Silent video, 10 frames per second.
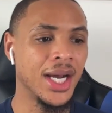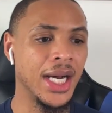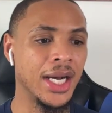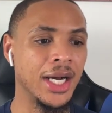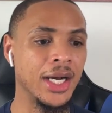
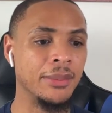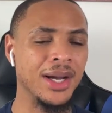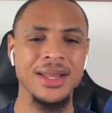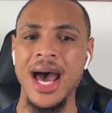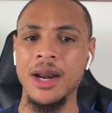A
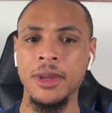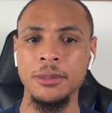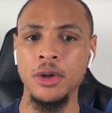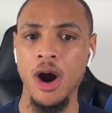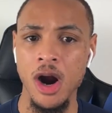lot of
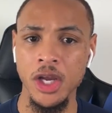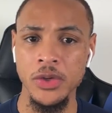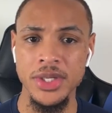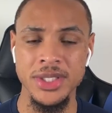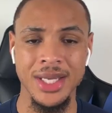people
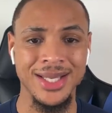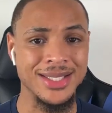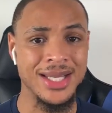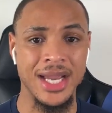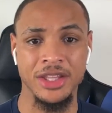argue and say
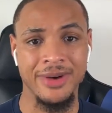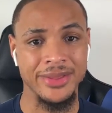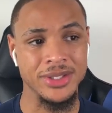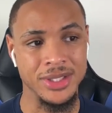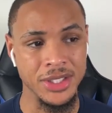that's not the right
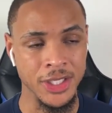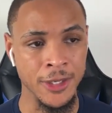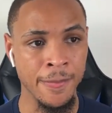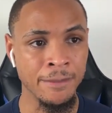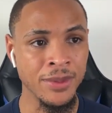decision.